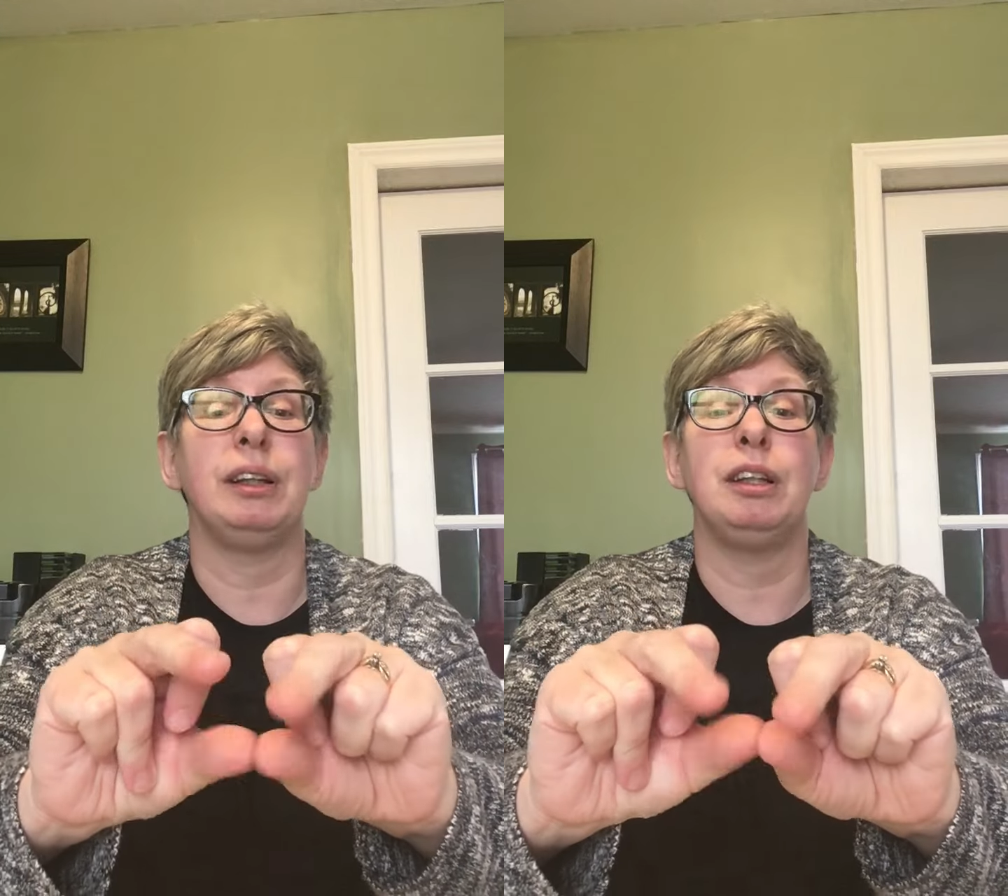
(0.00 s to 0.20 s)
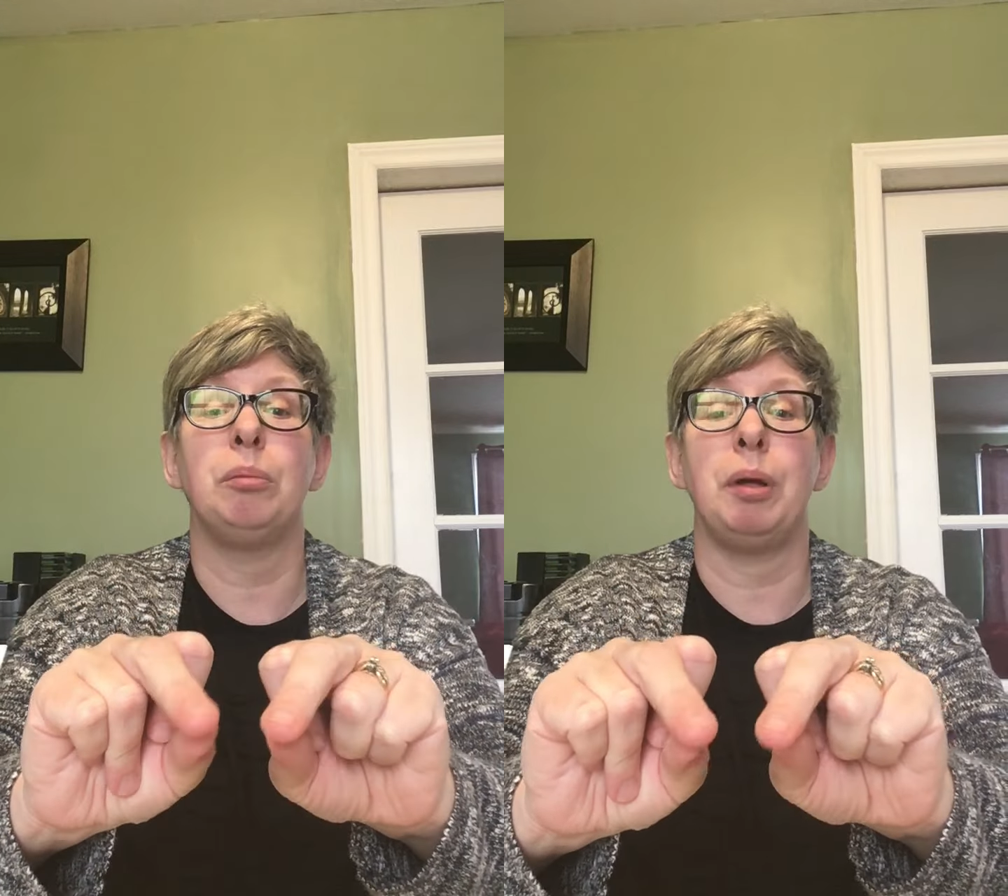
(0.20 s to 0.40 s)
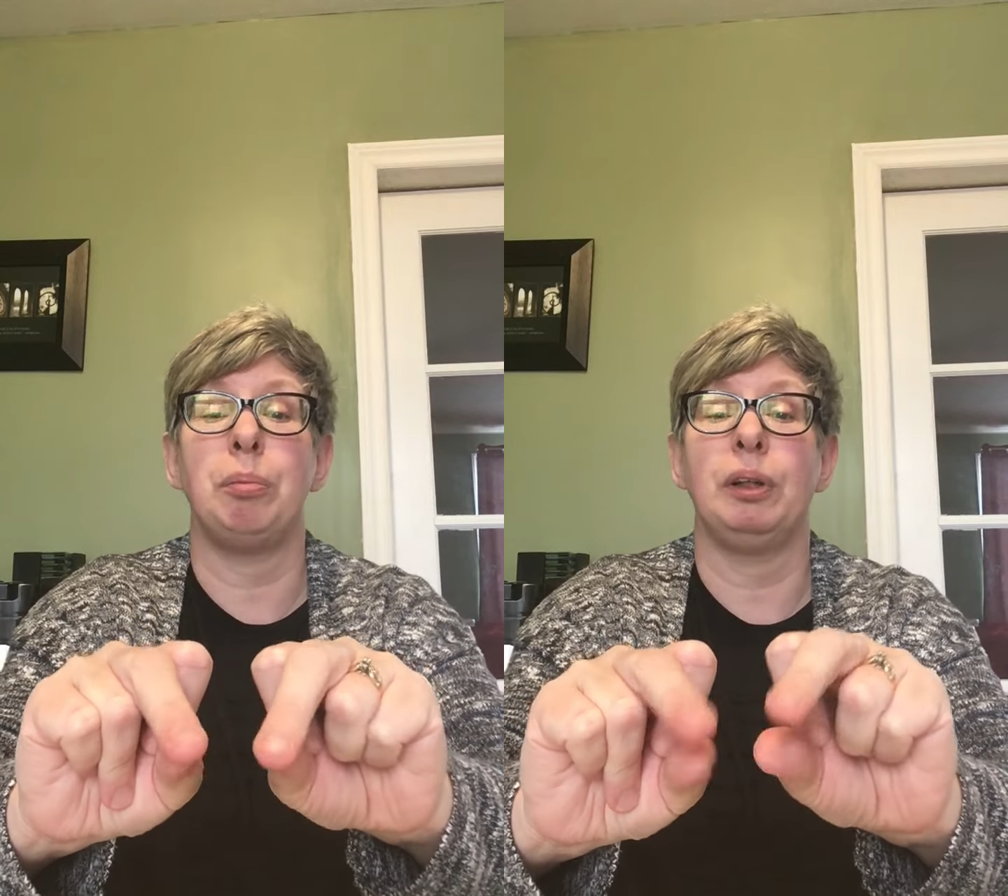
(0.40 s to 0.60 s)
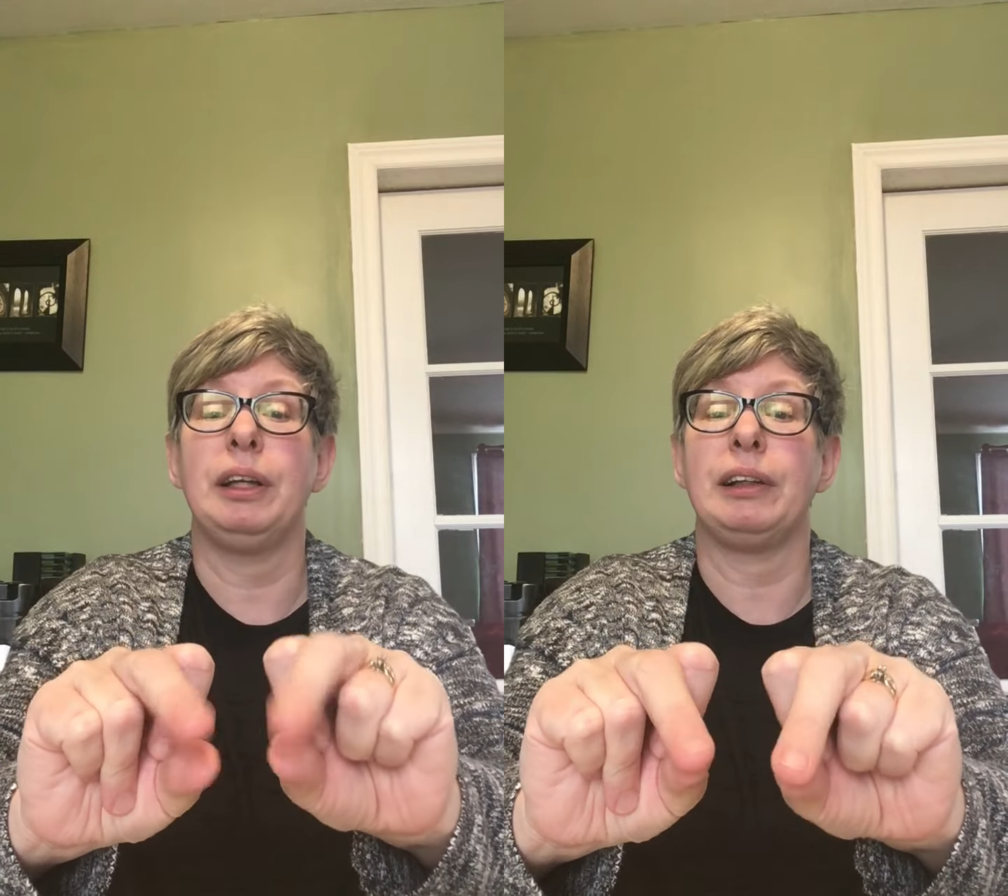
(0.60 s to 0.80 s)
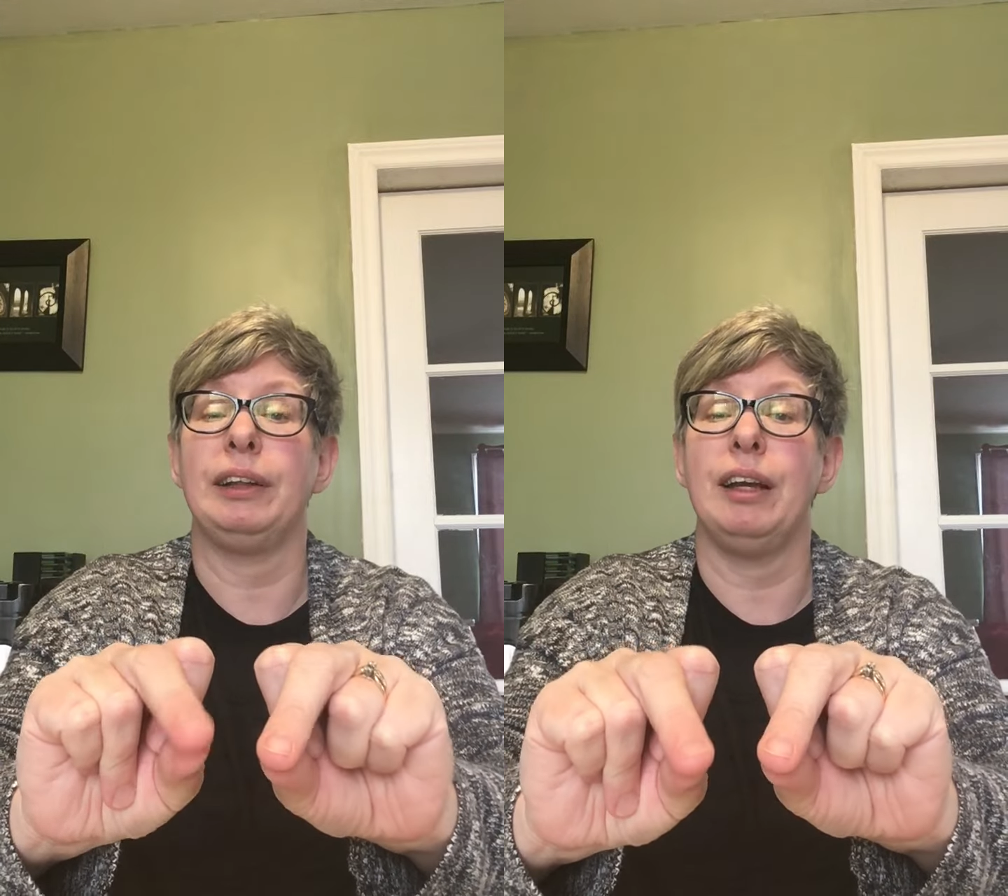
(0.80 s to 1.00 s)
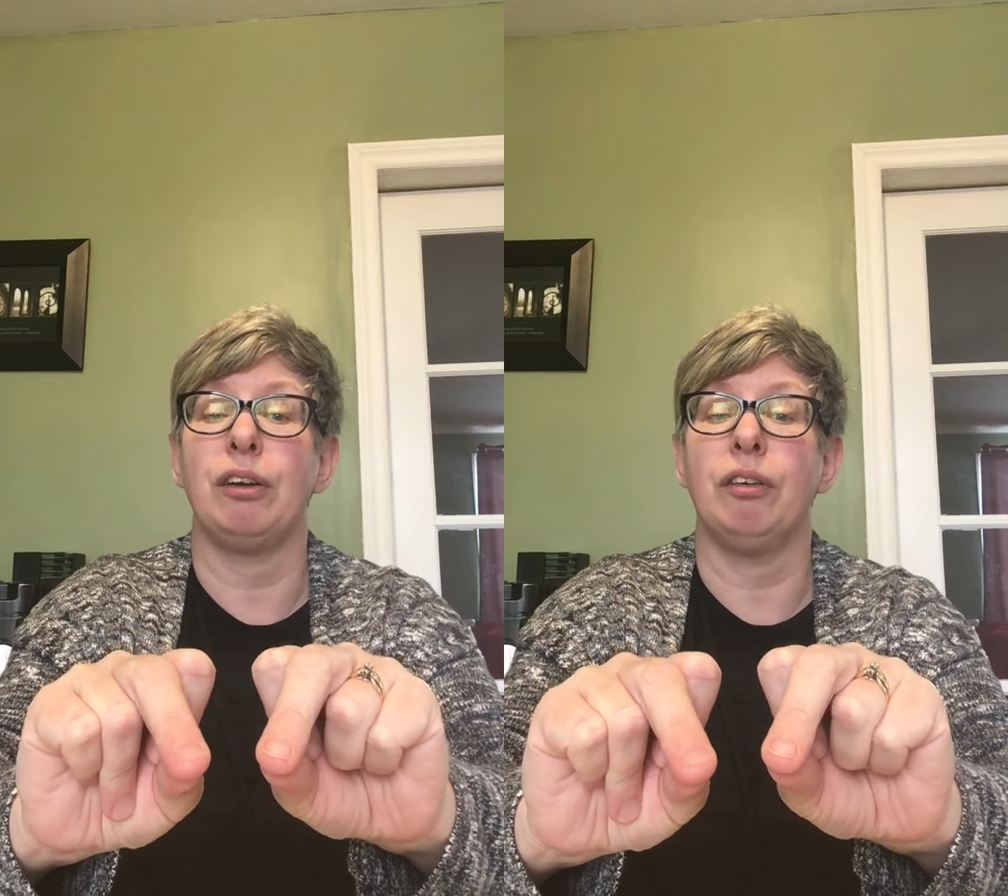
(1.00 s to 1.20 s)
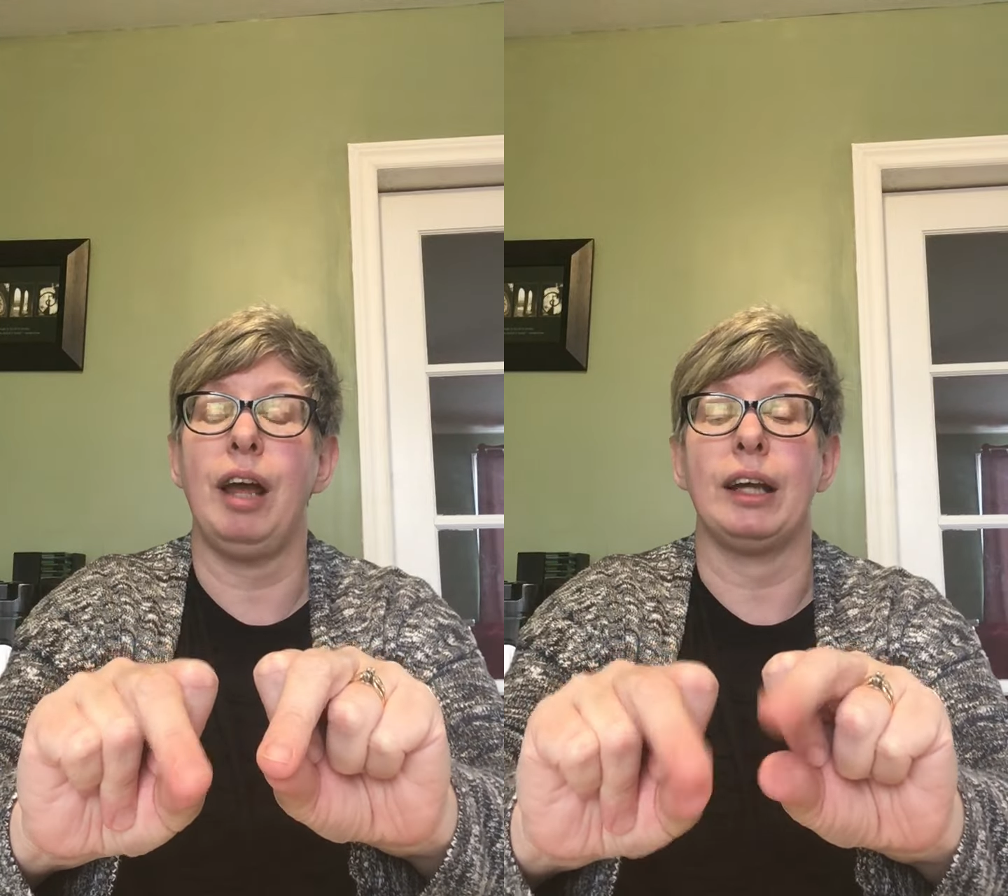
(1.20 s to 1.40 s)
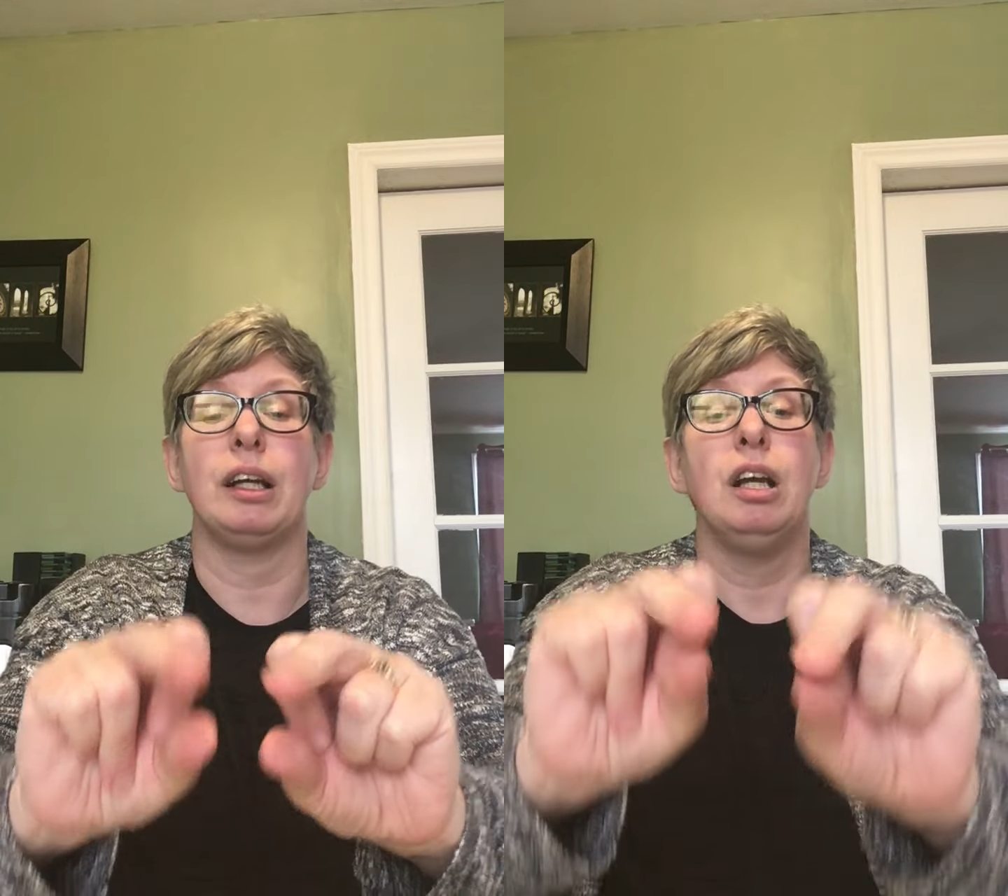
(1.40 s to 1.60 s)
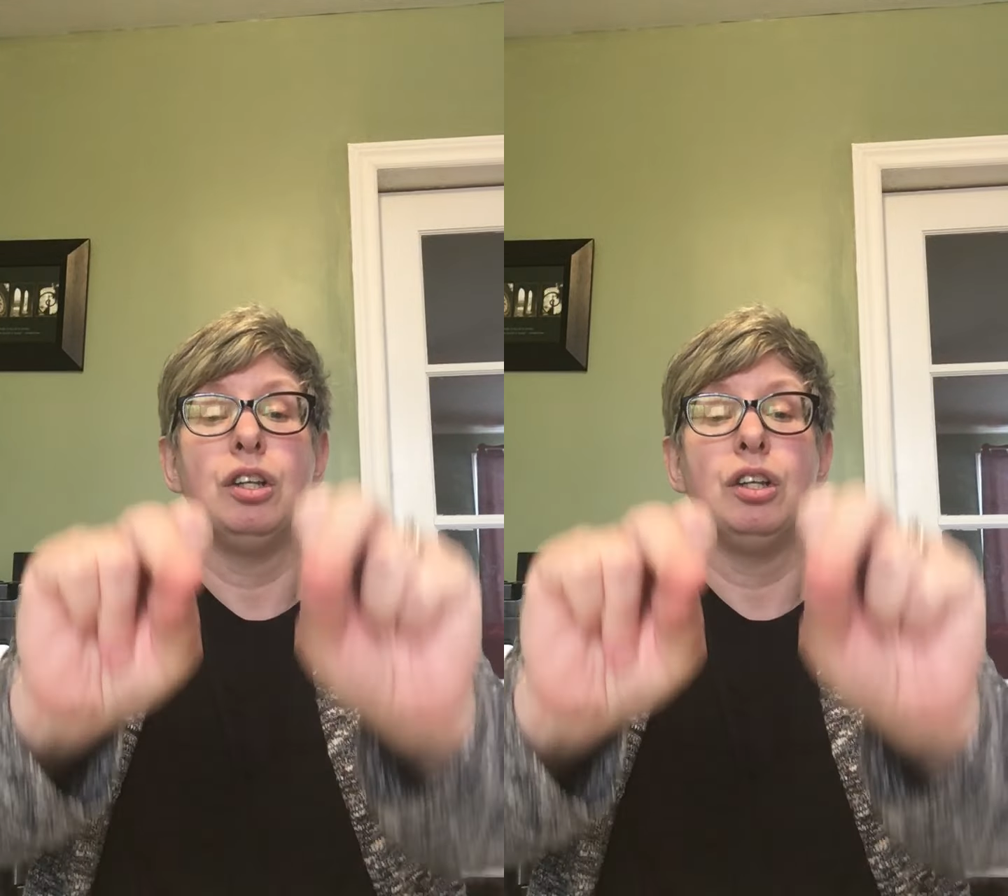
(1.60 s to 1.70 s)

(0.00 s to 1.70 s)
a little bit politically incorrect.